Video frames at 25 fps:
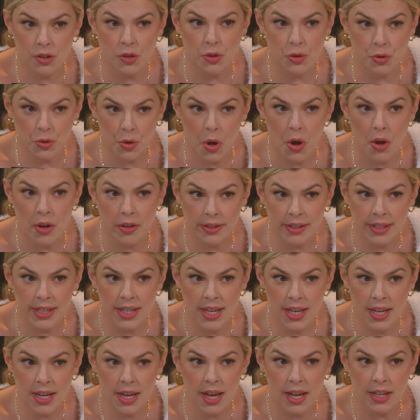
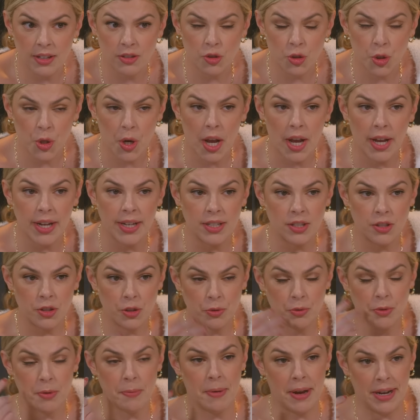strongly and trying
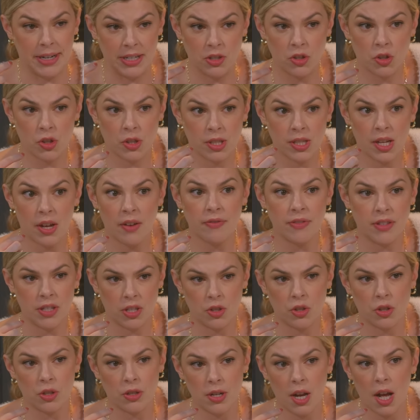to remind yourself
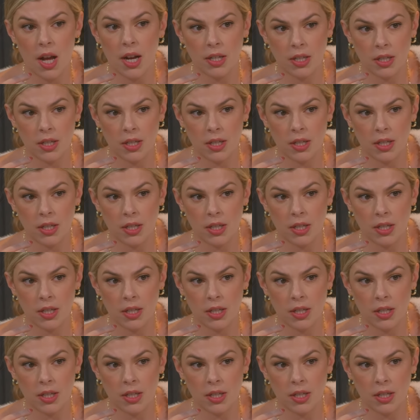that you're not